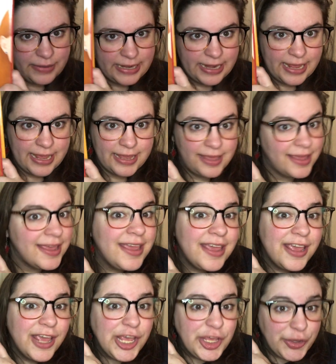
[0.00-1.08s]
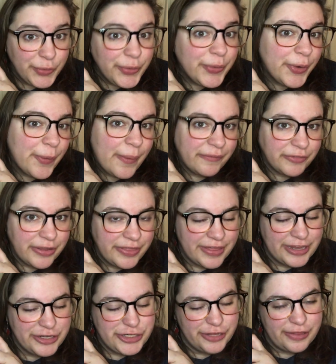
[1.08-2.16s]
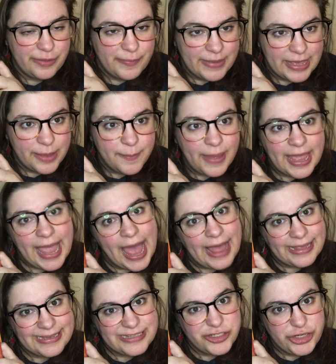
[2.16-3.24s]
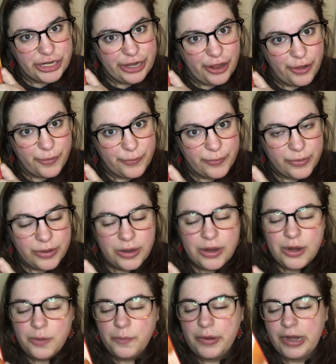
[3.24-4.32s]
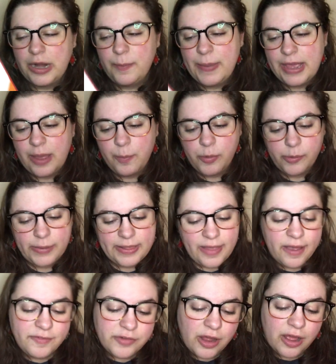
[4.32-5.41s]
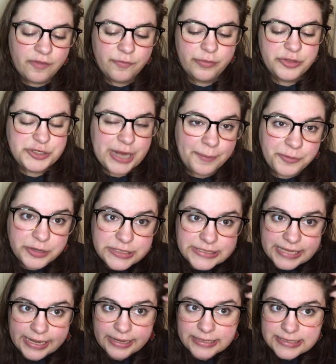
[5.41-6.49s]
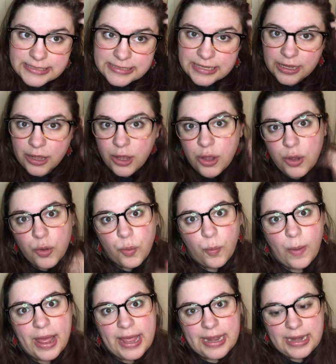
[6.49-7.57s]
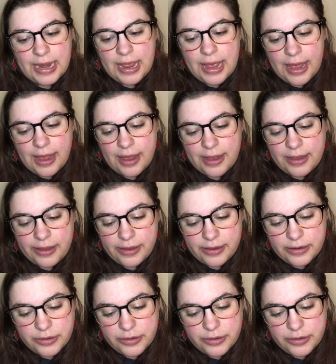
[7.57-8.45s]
reading You Don't Know Everything, Jilly P by Alex Gino. We're going to pick up where we left off with chapter 6 when uh,